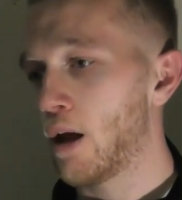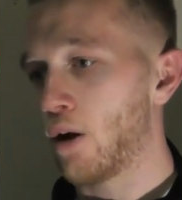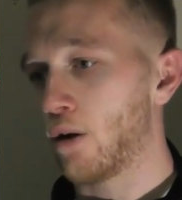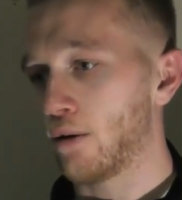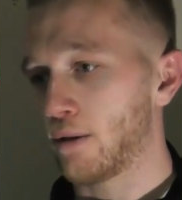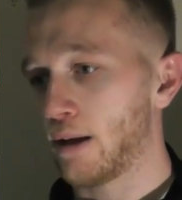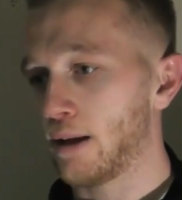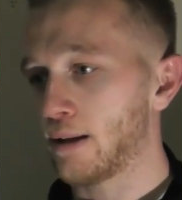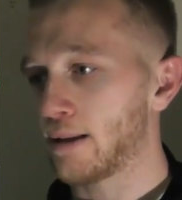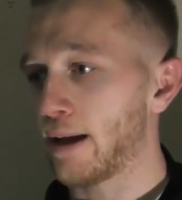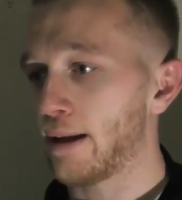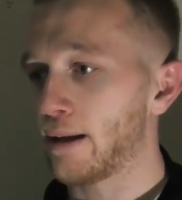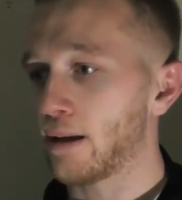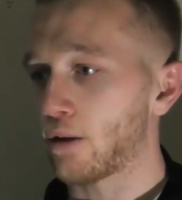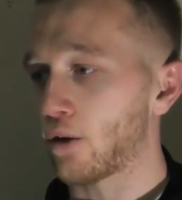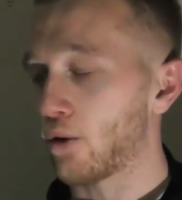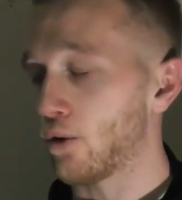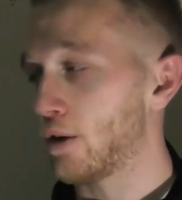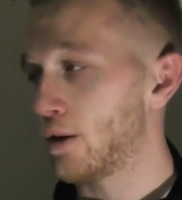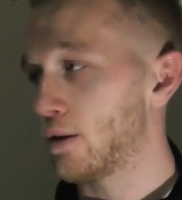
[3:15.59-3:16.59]
I think they can
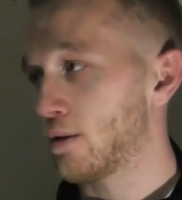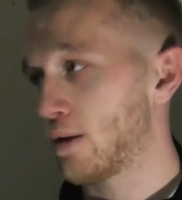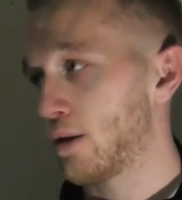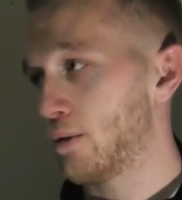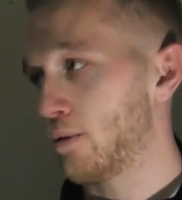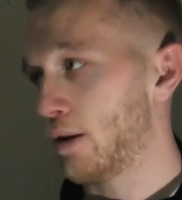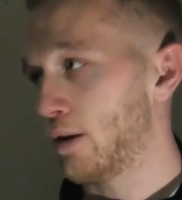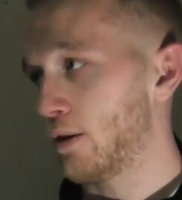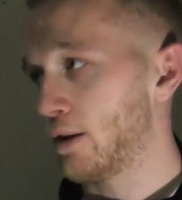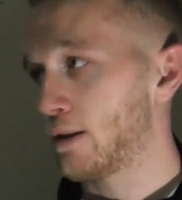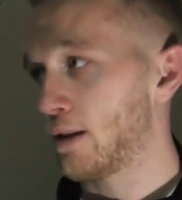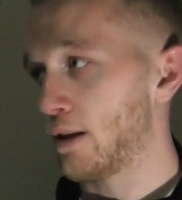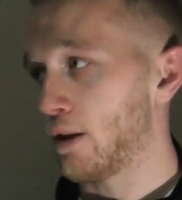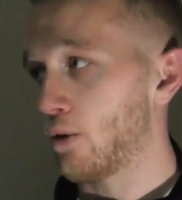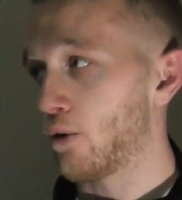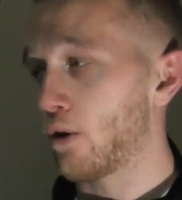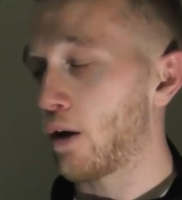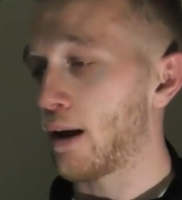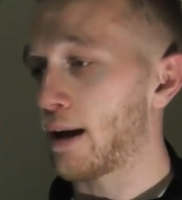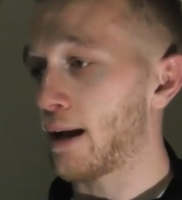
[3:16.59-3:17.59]
guide us to it, like the
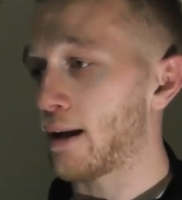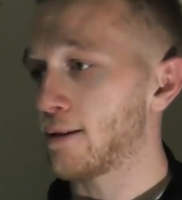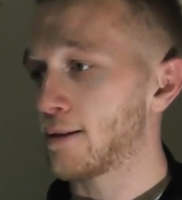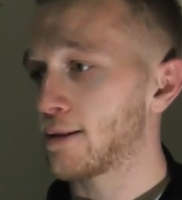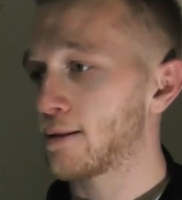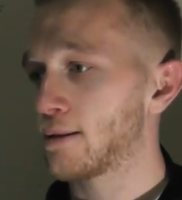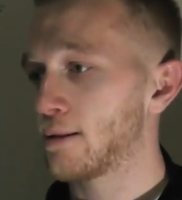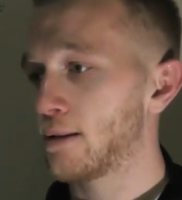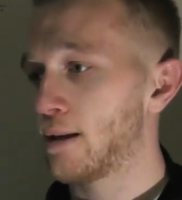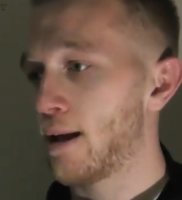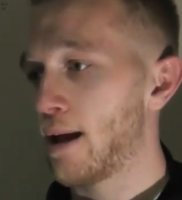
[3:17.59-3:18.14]
younger lads